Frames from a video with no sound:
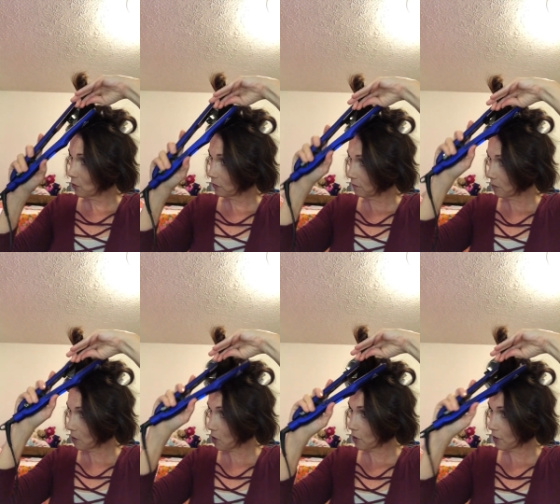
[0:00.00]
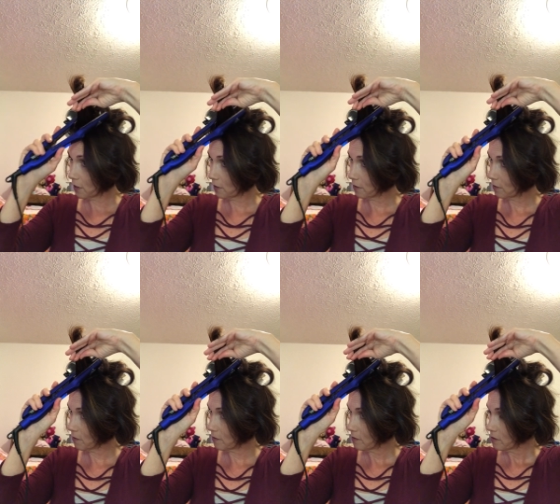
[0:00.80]
width of the parting
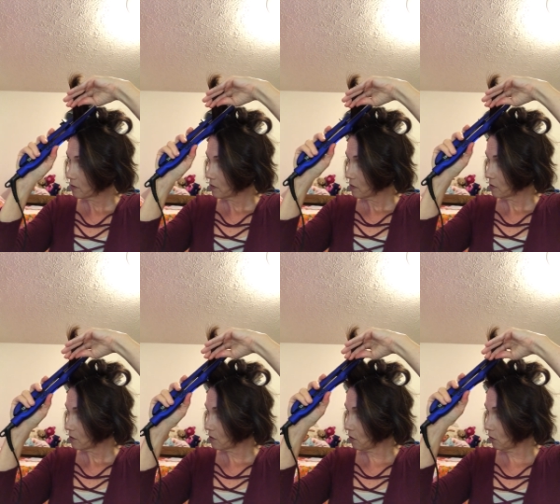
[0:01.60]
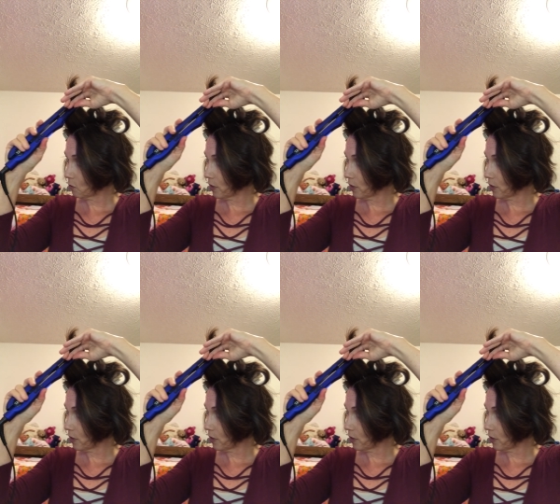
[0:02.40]
all the